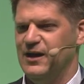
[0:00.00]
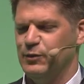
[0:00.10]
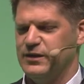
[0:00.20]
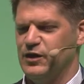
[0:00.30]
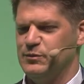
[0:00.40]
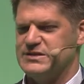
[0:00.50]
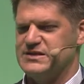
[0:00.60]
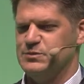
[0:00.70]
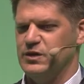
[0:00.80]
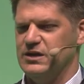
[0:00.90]
with our
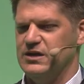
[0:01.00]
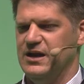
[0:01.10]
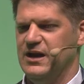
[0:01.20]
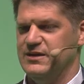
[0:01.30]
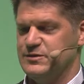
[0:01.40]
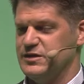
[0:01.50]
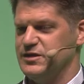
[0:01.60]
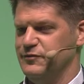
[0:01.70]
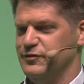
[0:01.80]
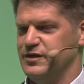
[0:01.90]
business model,
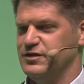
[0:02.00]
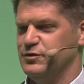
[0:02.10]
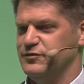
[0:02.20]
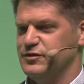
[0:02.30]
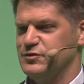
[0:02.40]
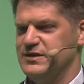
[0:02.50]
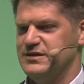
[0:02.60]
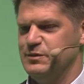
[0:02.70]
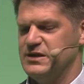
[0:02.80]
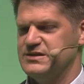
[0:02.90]
especially if you can do it for 20
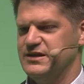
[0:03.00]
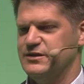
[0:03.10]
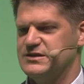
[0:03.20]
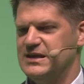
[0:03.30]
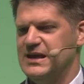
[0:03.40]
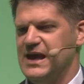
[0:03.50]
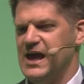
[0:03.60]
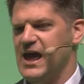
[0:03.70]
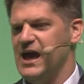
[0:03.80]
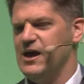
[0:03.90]
plus years.
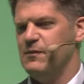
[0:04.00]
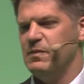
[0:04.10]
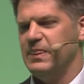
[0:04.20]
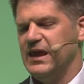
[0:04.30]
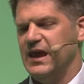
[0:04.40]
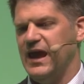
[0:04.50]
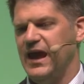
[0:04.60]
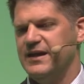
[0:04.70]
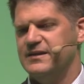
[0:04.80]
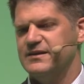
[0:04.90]
And
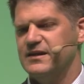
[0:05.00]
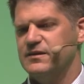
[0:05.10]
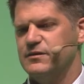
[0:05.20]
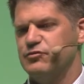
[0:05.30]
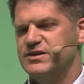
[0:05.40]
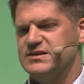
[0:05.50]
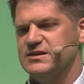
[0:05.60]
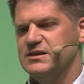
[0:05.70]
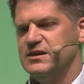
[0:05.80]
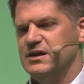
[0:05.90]
the
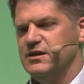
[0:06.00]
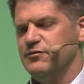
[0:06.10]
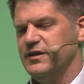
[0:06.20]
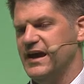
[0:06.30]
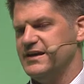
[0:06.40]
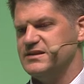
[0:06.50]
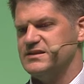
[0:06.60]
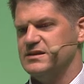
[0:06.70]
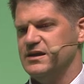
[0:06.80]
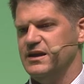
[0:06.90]
reason for that is
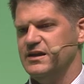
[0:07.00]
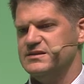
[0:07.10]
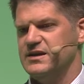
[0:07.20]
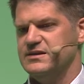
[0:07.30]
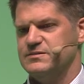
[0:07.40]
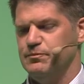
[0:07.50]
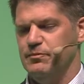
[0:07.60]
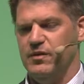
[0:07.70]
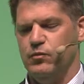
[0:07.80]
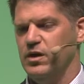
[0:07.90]

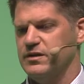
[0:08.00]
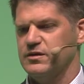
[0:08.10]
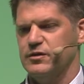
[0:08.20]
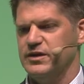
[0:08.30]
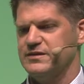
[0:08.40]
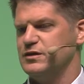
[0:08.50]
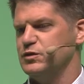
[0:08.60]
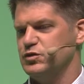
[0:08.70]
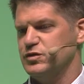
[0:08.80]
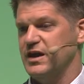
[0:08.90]
one, good
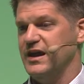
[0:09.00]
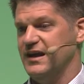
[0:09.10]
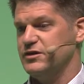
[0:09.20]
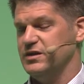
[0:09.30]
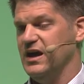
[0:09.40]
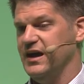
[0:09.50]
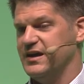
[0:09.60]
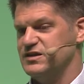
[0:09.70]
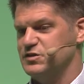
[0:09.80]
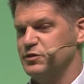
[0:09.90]
execution and actually high
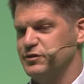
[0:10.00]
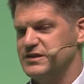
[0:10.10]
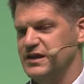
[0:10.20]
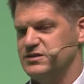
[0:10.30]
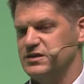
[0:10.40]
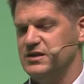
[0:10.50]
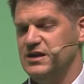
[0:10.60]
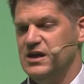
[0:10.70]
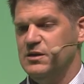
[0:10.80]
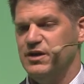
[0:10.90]
customer retention,
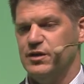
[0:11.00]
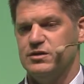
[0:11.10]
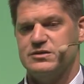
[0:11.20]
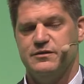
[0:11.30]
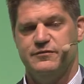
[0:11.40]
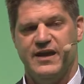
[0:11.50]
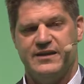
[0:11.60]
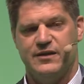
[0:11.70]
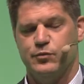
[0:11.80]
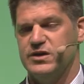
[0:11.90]
but also the fact
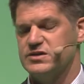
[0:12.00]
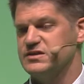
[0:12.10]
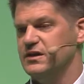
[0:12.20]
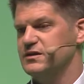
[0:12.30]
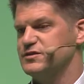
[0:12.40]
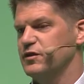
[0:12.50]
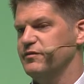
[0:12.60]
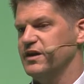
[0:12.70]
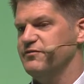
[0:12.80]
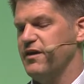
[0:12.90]
that we are still
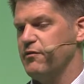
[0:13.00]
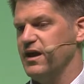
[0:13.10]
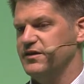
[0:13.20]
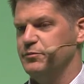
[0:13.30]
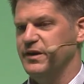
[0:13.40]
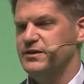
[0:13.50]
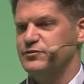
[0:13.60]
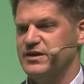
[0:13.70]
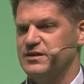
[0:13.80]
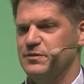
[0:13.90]
serving a very
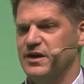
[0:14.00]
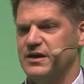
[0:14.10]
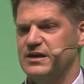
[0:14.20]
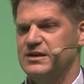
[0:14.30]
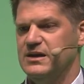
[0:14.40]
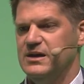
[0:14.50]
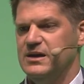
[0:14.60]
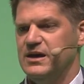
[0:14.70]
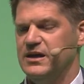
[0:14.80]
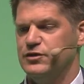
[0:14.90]
underpenetrated market.
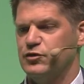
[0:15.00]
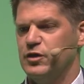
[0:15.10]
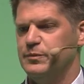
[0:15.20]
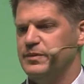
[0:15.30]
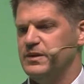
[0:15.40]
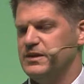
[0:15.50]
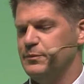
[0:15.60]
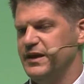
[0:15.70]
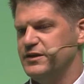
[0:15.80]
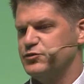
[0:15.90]
In Europe, the
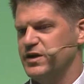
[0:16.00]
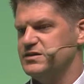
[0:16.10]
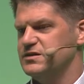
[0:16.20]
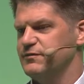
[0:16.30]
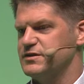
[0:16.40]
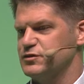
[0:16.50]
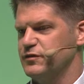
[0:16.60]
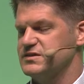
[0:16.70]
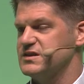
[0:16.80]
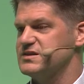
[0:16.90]
penetration of the
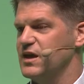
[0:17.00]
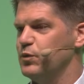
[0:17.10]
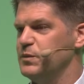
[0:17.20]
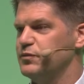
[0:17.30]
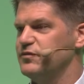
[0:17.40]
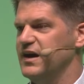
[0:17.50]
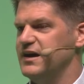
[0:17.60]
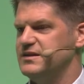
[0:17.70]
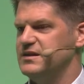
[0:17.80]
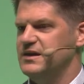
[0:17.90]
services that we
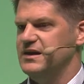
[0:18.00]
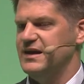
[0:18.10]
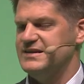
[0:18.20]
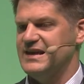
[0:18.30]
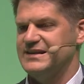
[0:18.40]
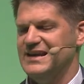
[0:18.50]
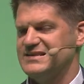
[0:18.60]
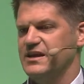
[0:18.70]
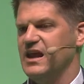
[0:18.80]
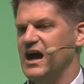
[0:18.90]
provide is at less
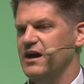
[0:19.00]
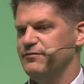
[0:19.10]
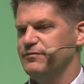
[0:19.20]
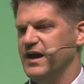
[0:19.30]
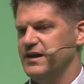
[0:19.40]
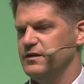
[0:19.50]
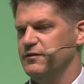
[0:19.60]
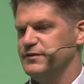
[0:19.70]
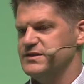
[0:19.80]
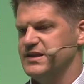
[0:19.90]
than half that
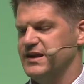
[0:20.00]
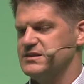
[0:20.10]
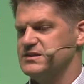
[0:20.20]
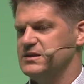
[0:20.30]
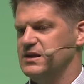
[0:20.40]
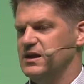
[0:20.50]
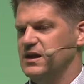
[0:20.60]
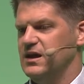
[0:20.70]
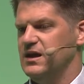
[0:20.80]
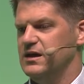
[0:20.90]
of the States.
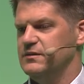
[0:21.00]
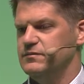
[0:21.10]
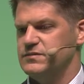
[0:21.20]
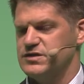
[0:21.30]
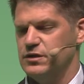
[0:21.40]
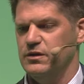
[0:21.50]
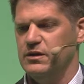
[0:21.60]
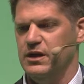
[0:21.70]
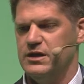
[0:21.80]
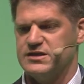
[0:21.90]
So
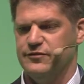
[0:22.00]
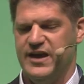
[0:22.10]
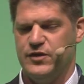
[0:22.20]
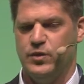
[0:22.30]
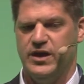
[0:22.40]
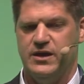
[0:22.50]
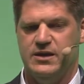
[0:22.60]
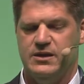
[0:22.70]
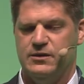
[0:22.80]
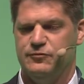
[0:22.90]
lots of headway
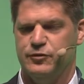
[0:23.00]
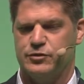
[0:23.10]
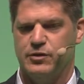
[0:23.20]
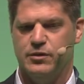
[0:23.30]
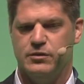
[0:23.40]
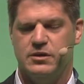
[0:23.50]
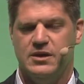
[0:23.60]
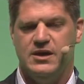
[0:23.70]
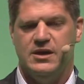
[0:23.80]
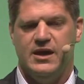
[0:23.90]
for growth.
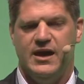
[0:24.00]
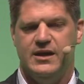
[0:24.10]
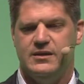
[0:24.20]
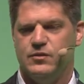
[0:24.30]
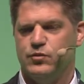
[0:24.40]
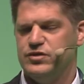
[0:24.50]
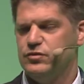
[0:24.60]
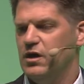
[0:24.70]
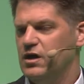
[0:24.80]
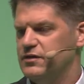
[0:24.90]
And we
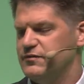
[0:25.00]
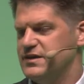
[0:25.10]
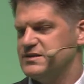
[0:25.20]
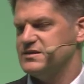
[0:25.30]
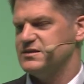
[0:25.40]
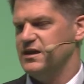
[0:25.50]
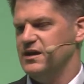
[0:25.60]
do all of this